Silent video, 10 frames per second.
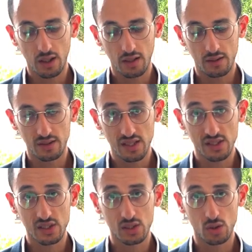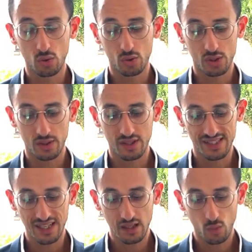the
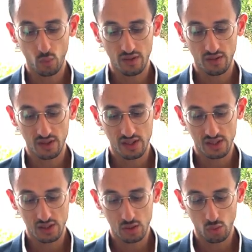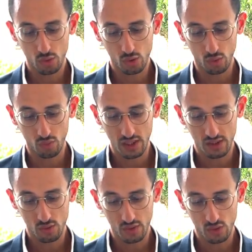signal within the discs looks all
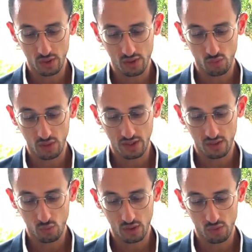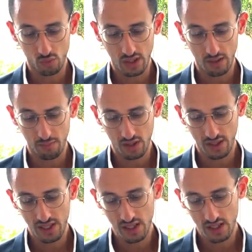right. So this one is all right, this one is all right. But
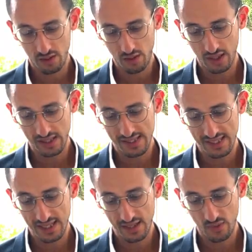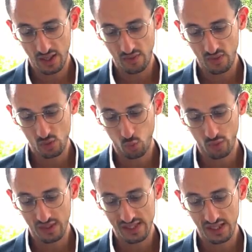here you can see that this
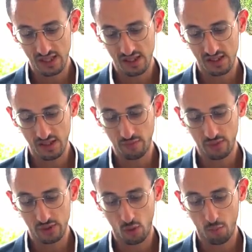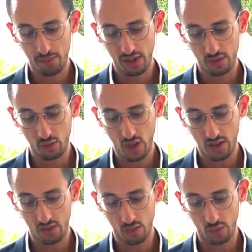one, the signal is different compared to the
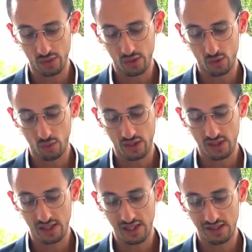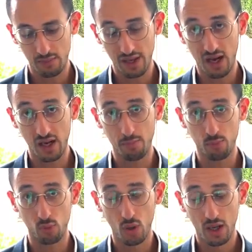other ones. So this is a little bit
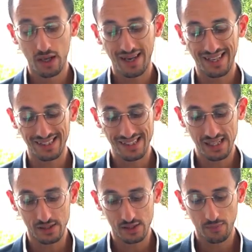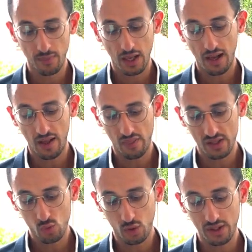hypo intense. And
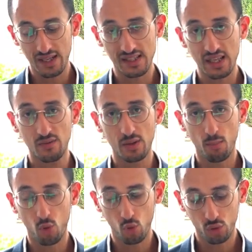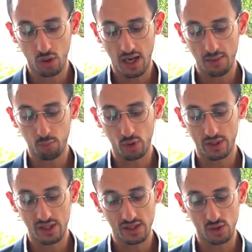this one is even more hypo
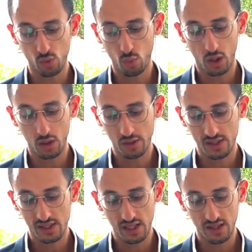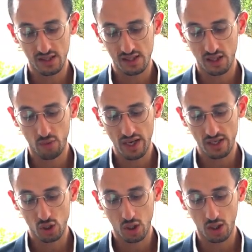intense. So we can't see this
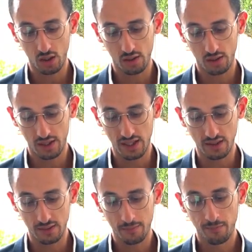grayish color here.